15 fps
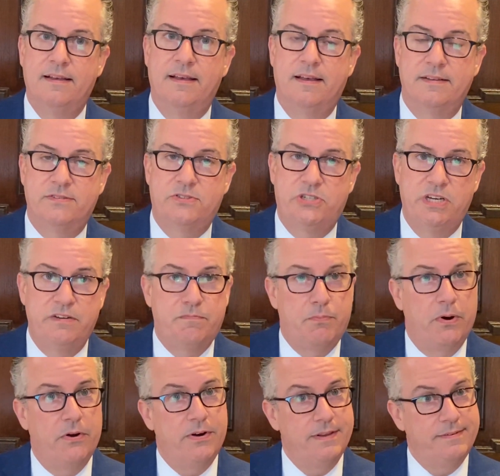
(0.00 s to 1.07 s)
As Chief
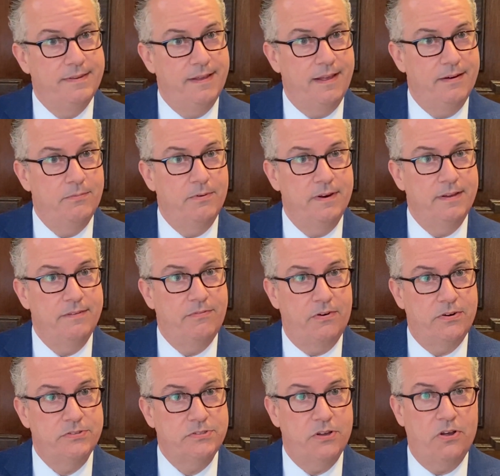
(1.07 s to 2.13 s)
Brody said when he
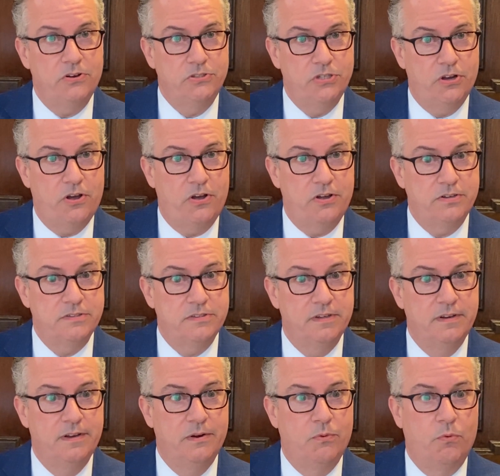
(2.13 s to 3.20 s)
first saw Jaws,
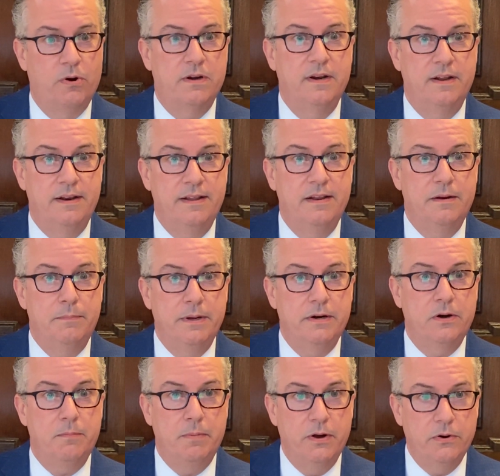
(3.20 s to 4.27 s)
we're going to need a
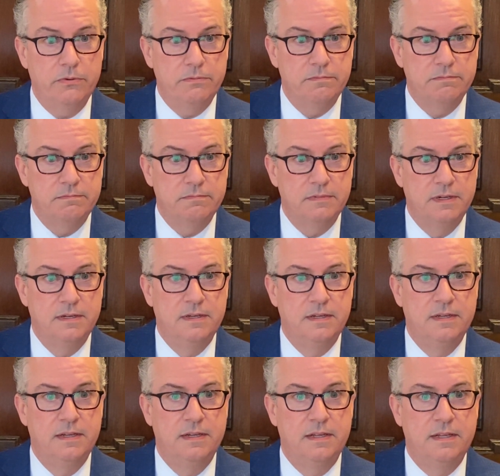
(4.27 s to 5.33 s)
bigger boat.
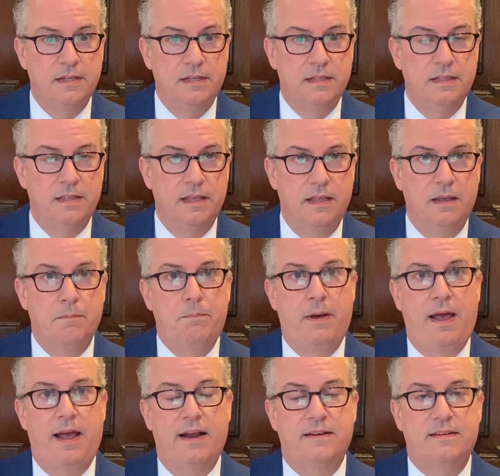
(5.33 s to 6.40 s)
The
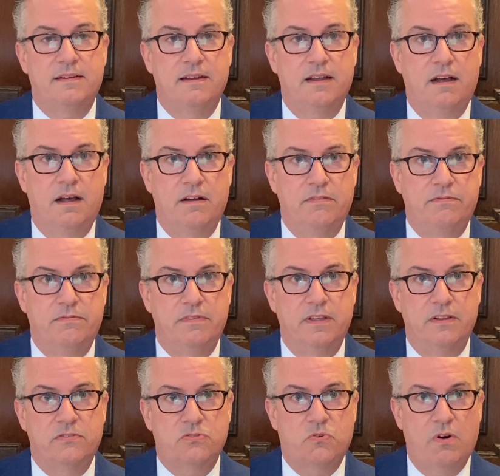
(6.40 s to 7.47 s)
impact of
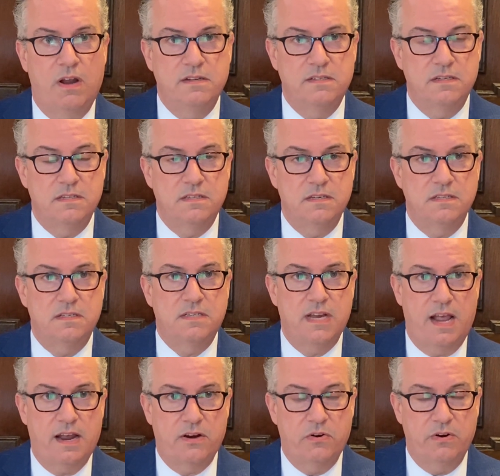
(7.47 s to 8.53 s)
this crisis is
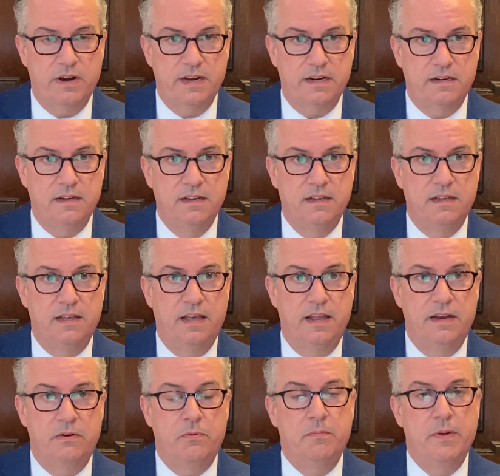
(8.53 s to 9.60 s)
staggering,
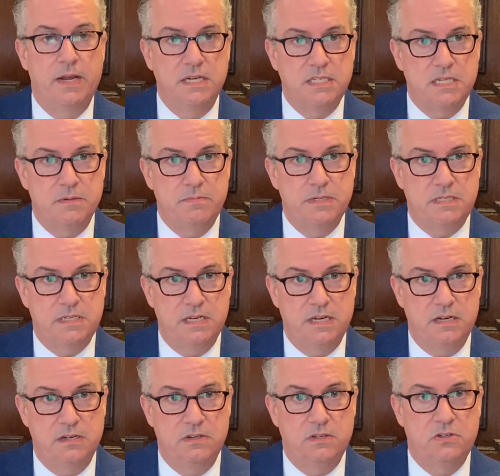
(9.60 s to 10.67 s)
and it remains to be
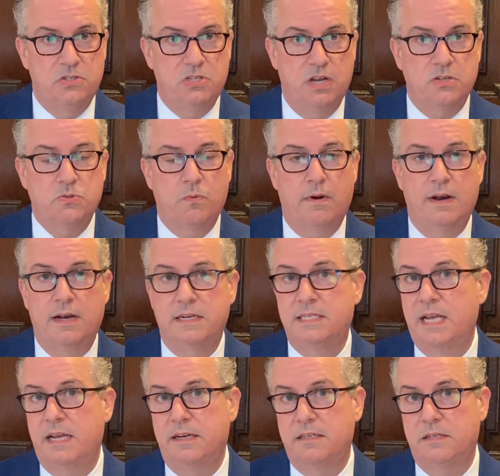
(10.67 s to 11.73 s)
seen just what it'll
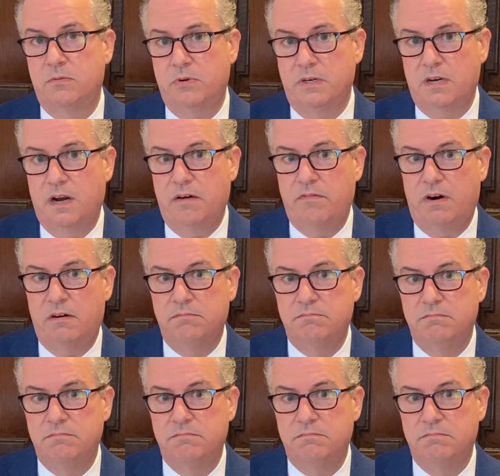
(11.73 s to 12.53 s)
take to recover.